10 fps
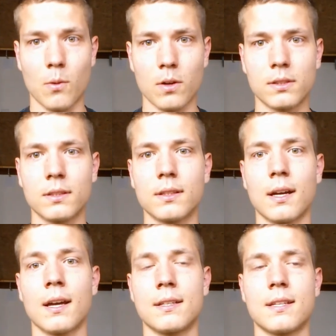wanted,
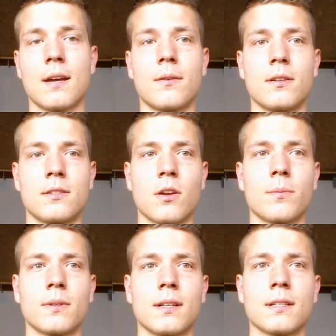I
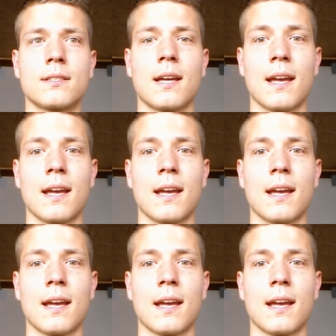stopped because